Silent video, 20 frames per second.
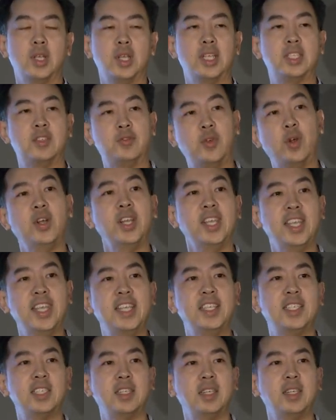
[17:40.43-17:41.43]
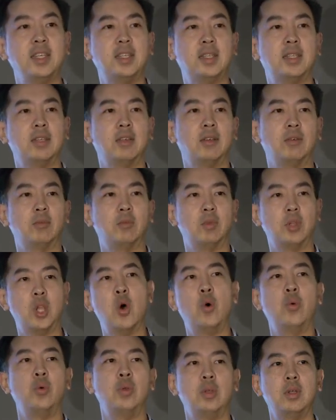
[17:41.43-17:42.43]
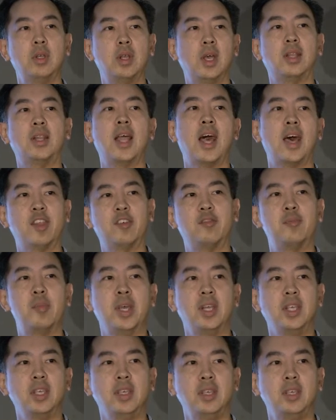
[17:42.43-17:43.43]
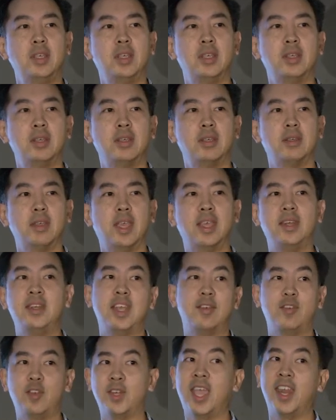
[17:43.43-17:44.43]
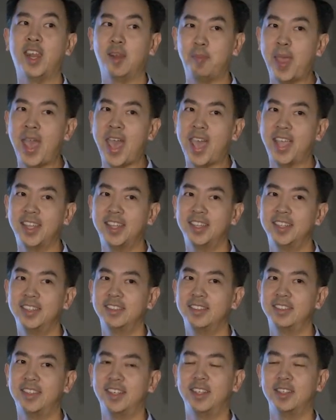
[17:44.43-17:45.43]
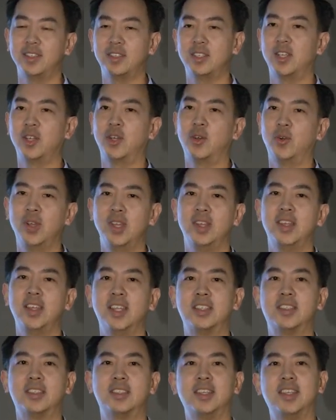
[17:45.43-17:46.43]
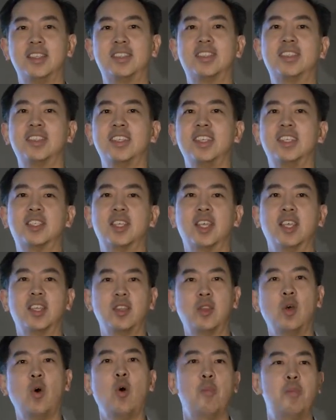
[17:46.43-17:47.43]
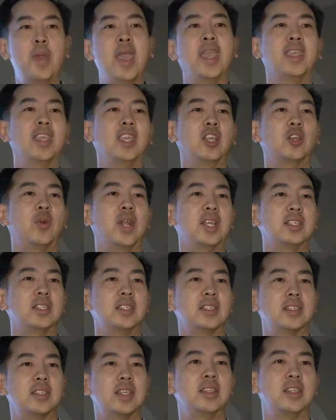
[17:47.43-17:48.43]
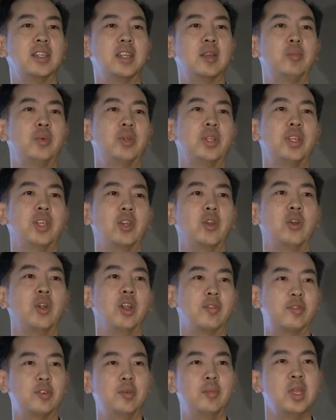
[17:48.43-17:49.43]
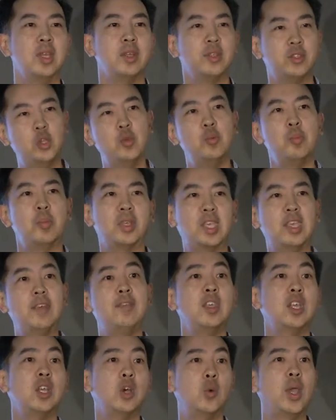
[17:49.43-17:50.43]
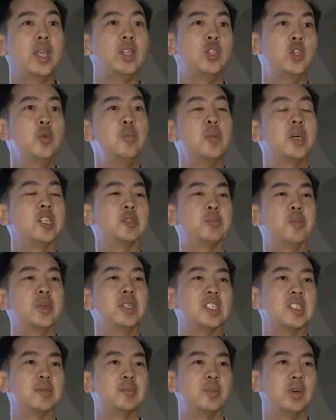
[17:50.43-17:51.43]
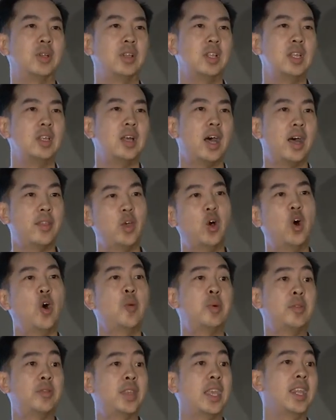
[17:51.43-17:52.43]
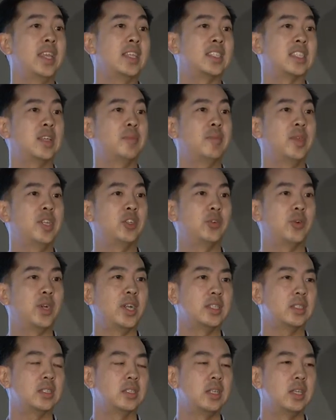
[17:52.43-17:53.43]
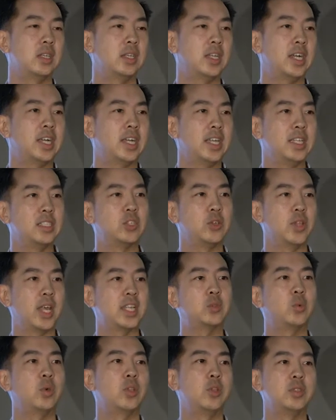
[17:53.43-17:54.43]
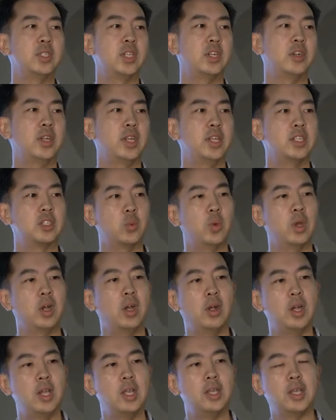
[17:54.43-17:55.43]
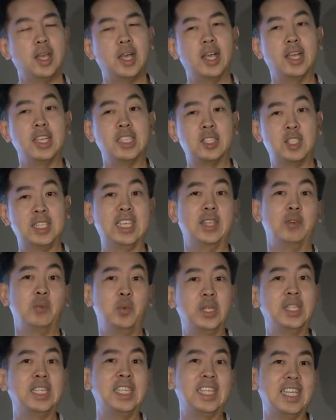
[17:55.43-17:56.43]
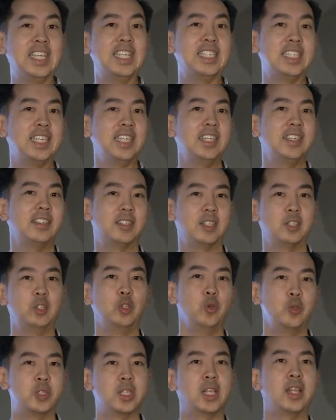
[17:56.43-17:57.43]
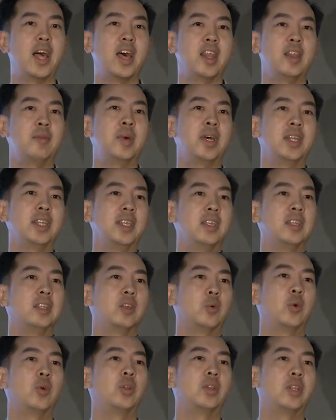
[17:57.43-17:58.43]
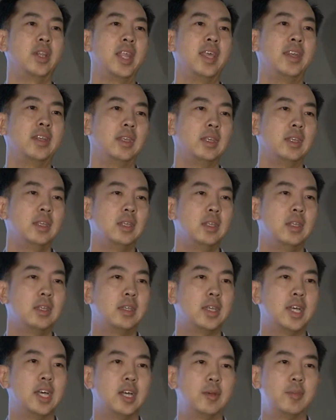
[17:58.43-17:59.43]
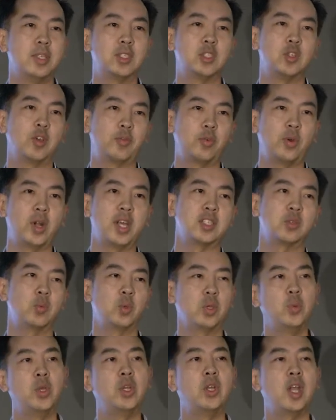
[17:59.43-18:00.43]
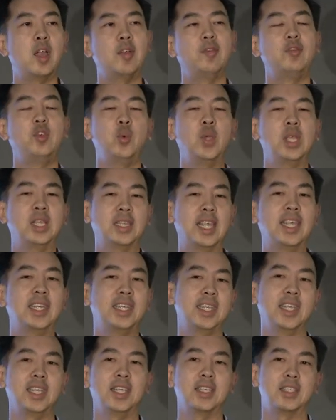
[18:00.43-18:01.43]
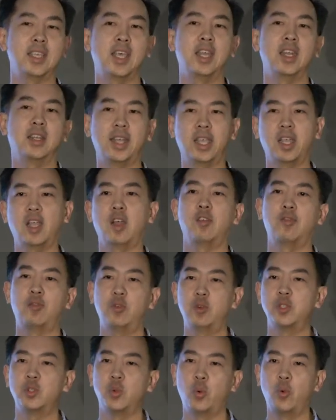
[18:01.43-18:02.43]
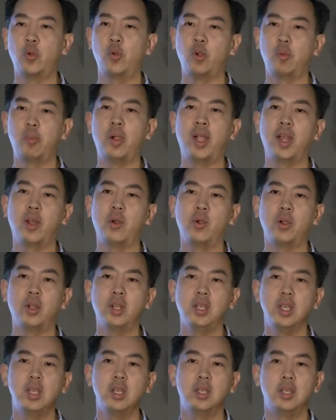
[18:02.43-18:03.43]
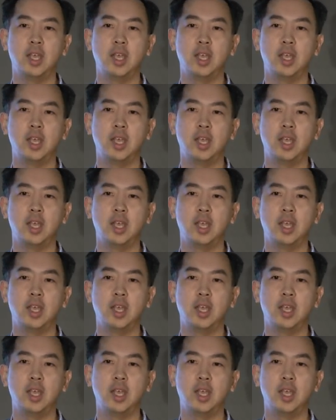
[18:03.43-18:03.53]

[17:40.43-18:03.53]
it's very easy to loan a lot of money and never get it back. Right? So it's like the whole banking crisis ended up really occurring from giving away too much principal on the hope of getting some interest. And so that's one of those areas where it's really easy to lose a lot of money in the world of lending. And so for us, we're not viewing lending as kind of like our first order priority.